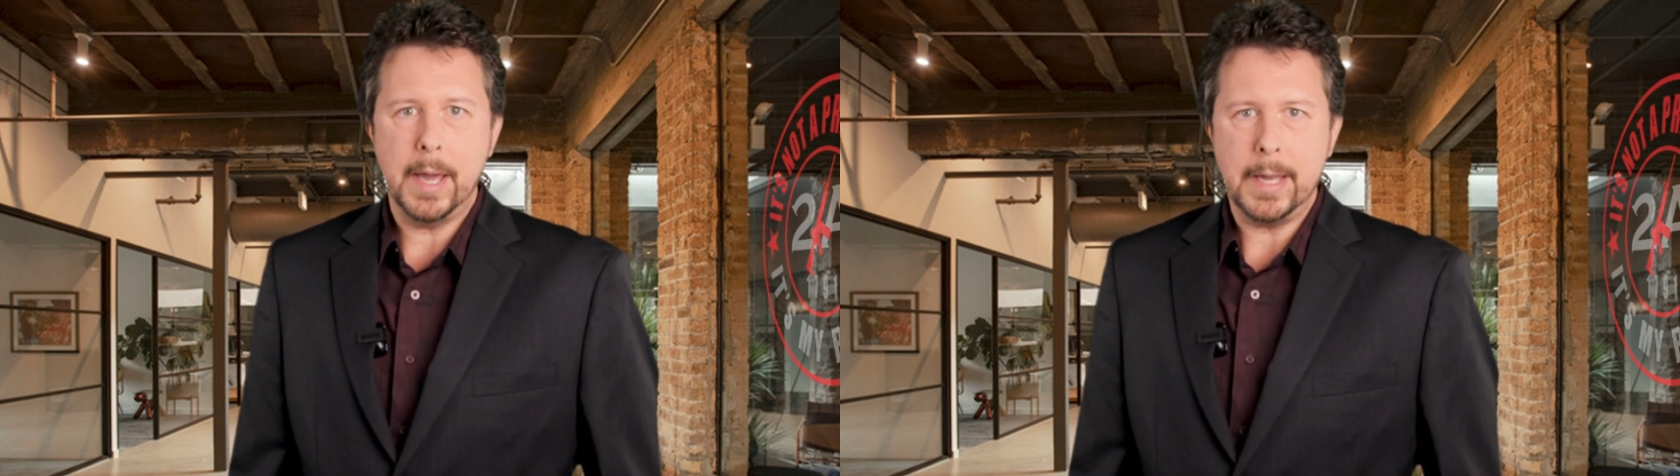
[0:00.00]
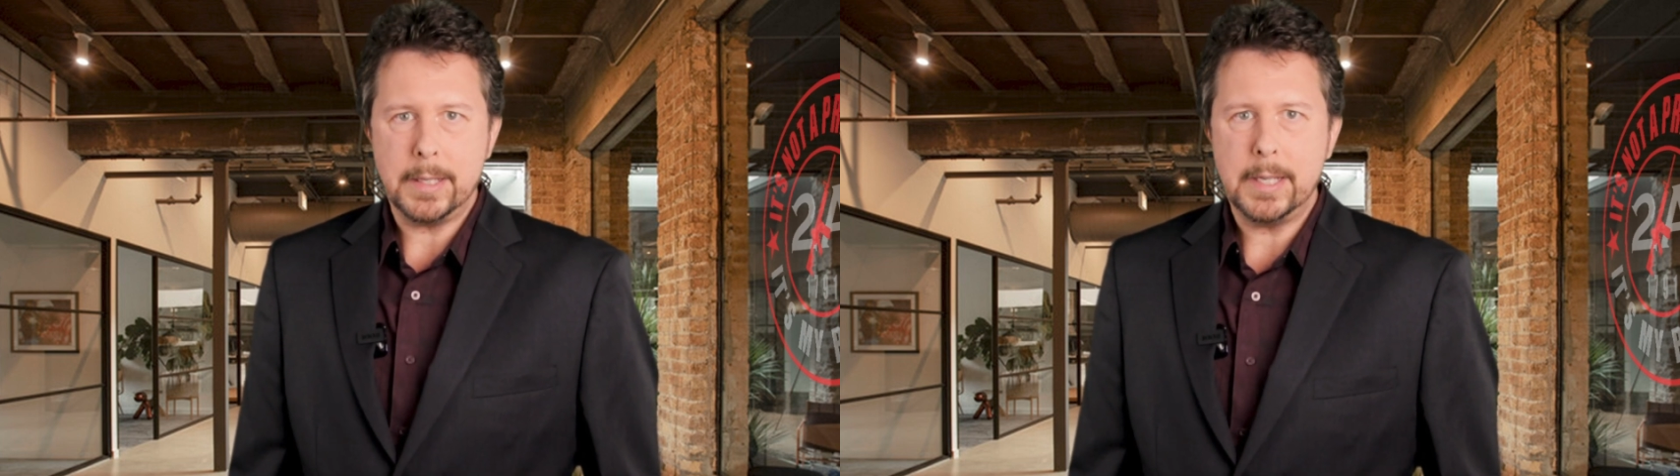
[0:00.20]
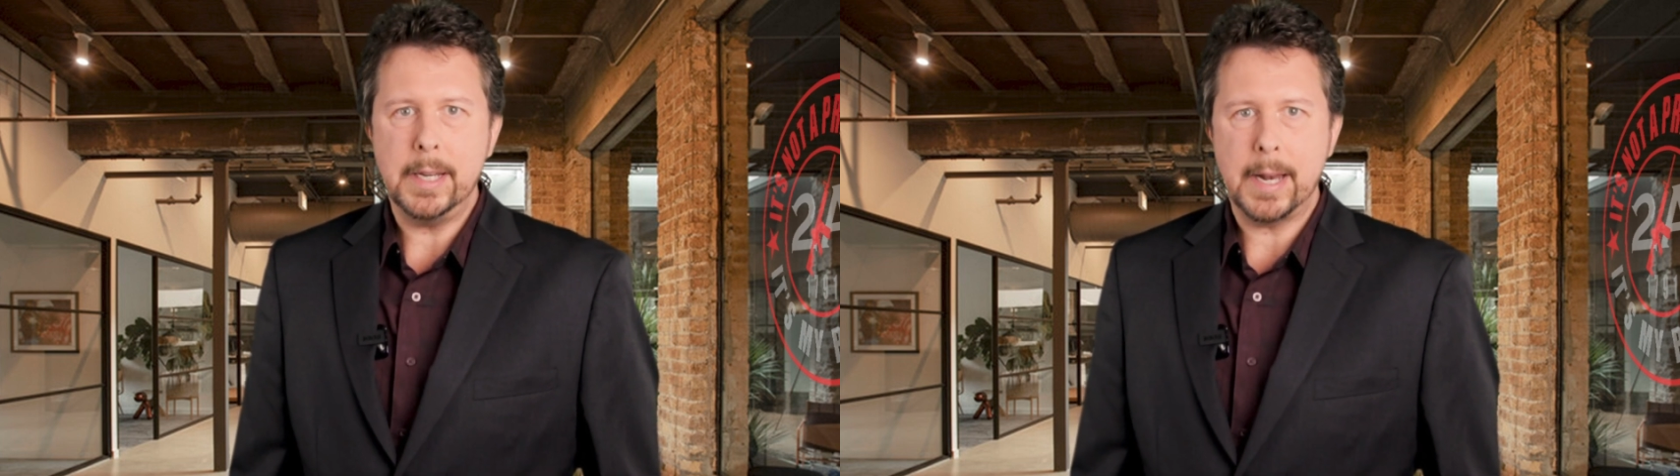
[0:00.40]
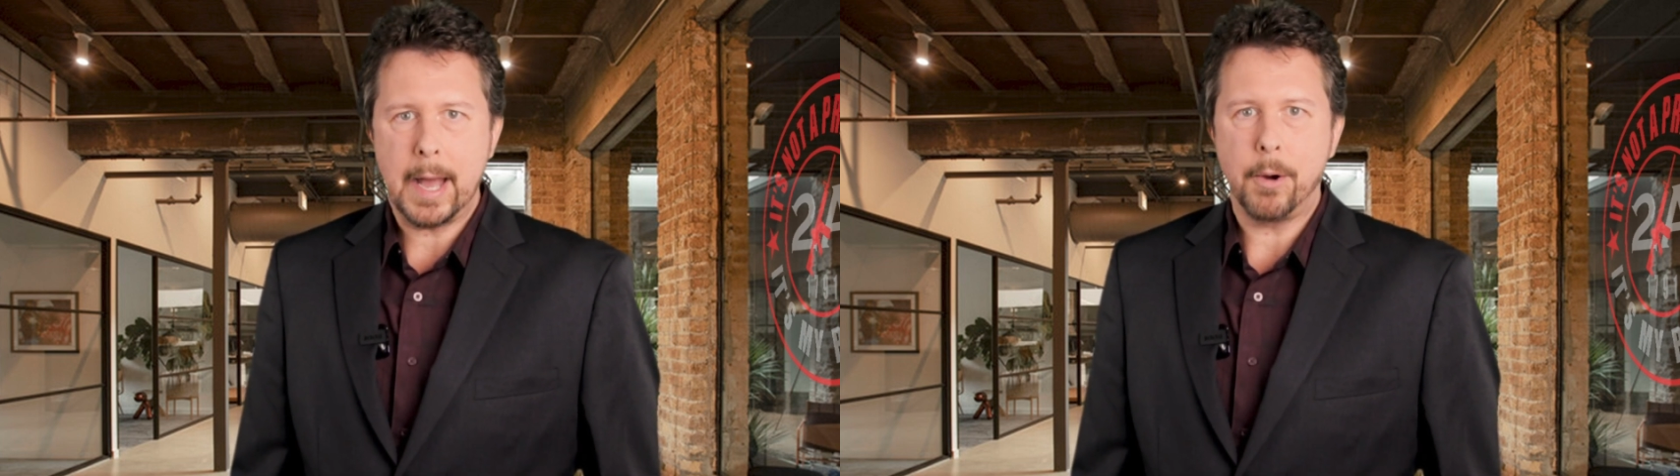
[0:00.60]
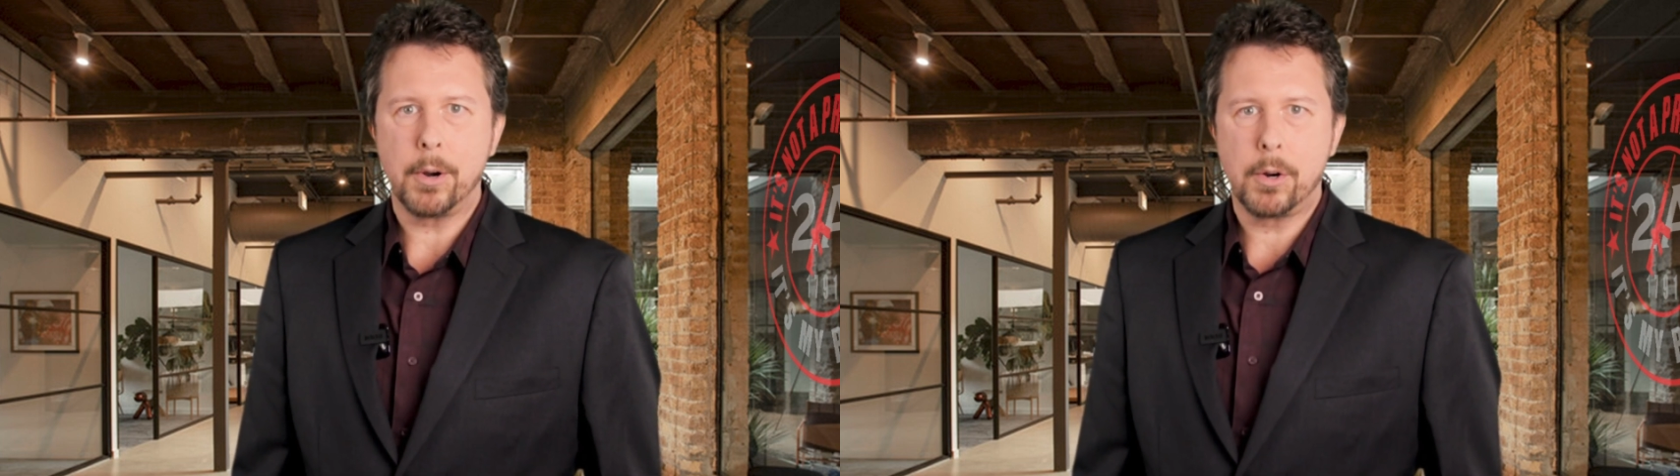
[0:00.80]

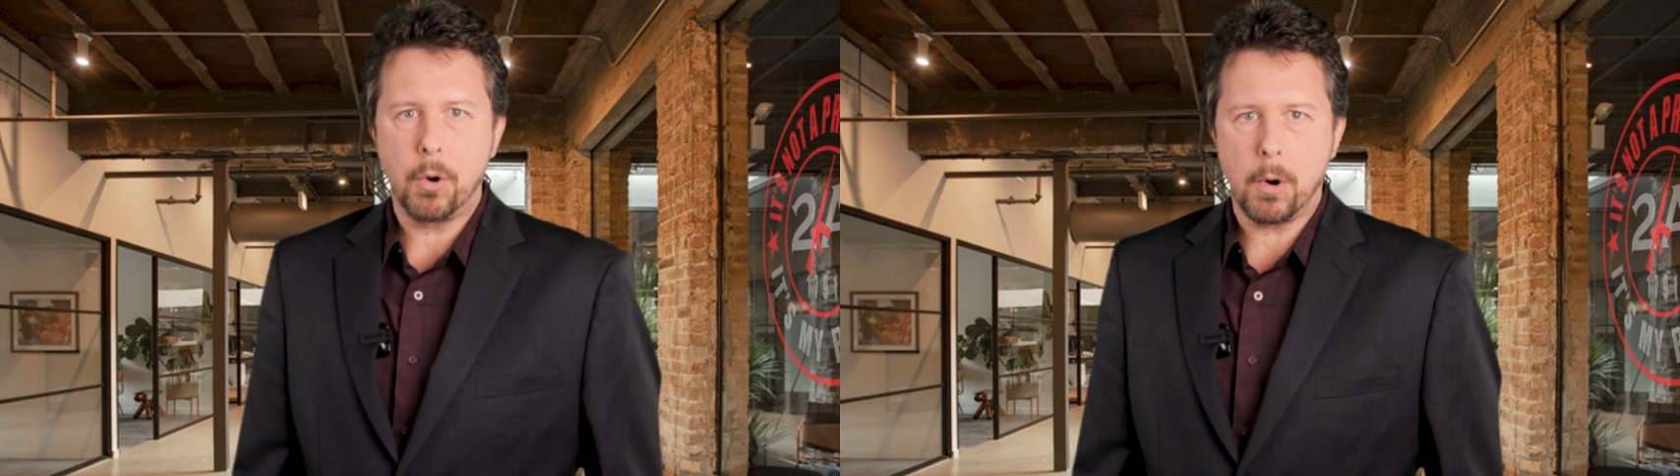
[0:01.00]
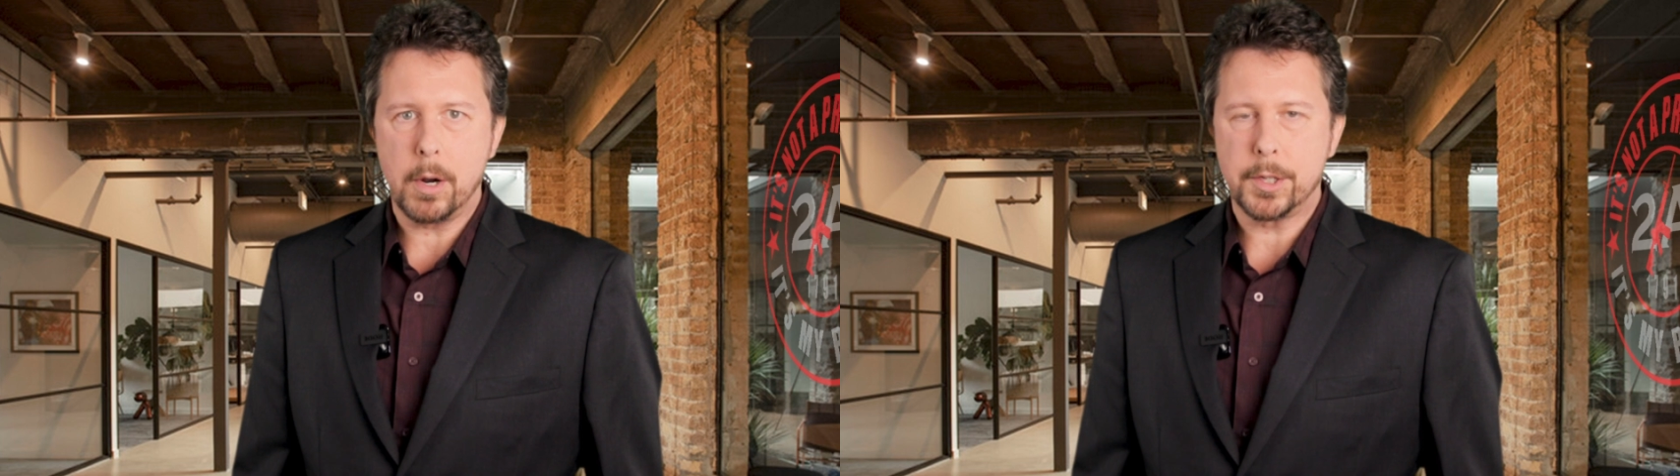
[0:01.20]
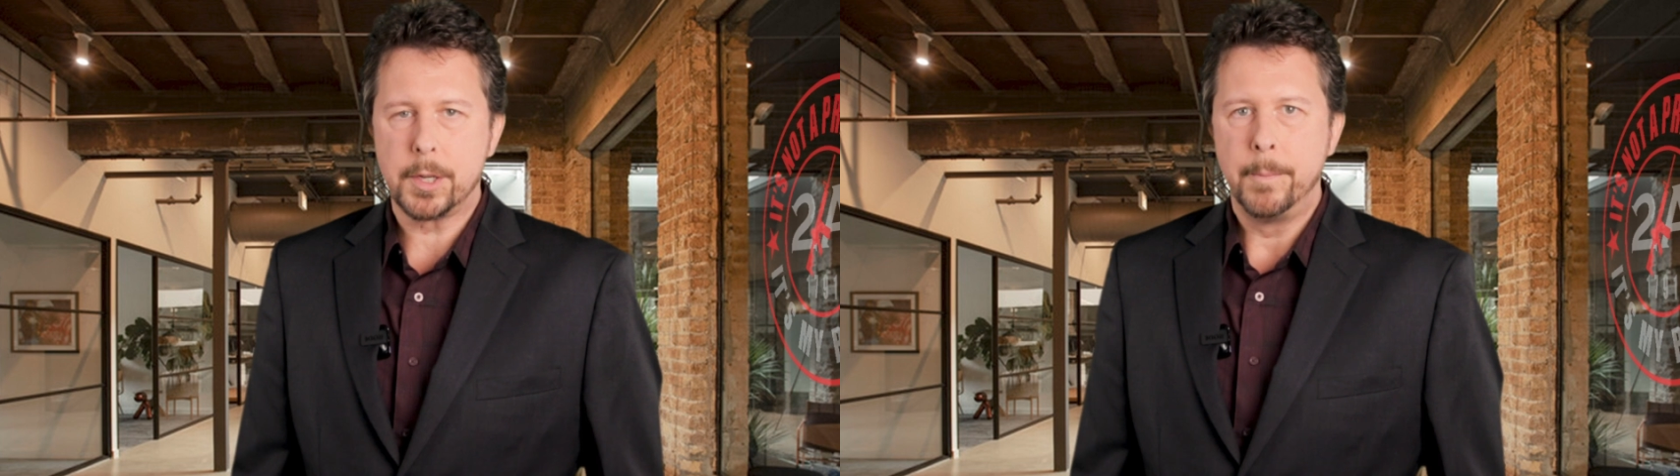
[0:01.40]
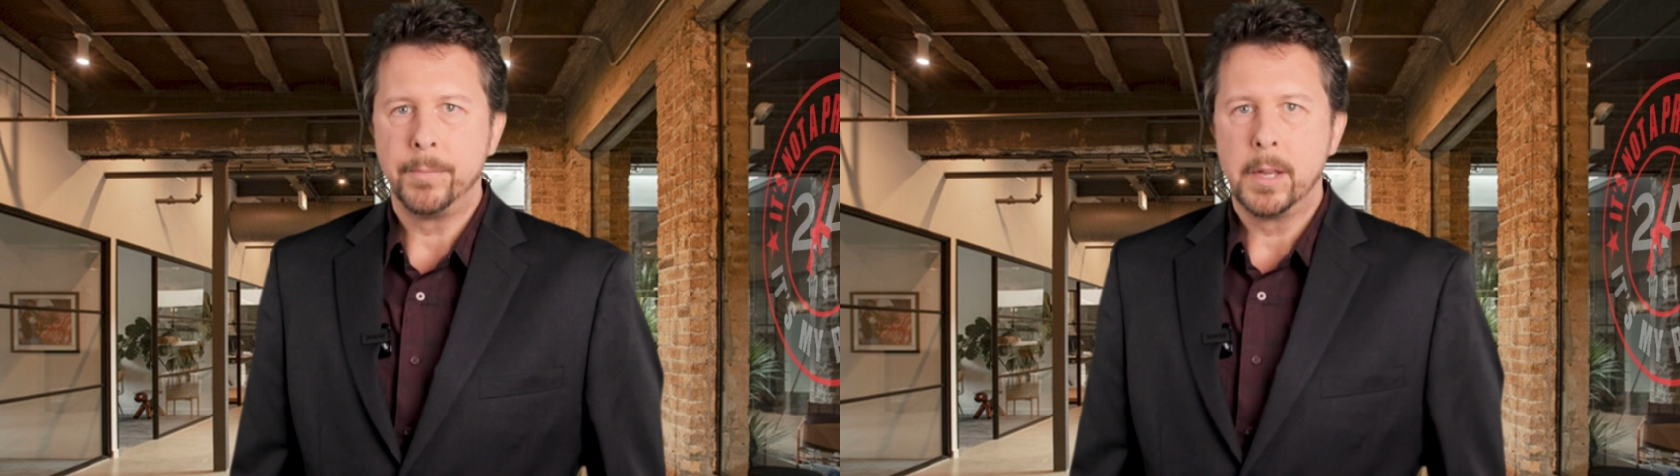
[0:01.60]
18-hour course.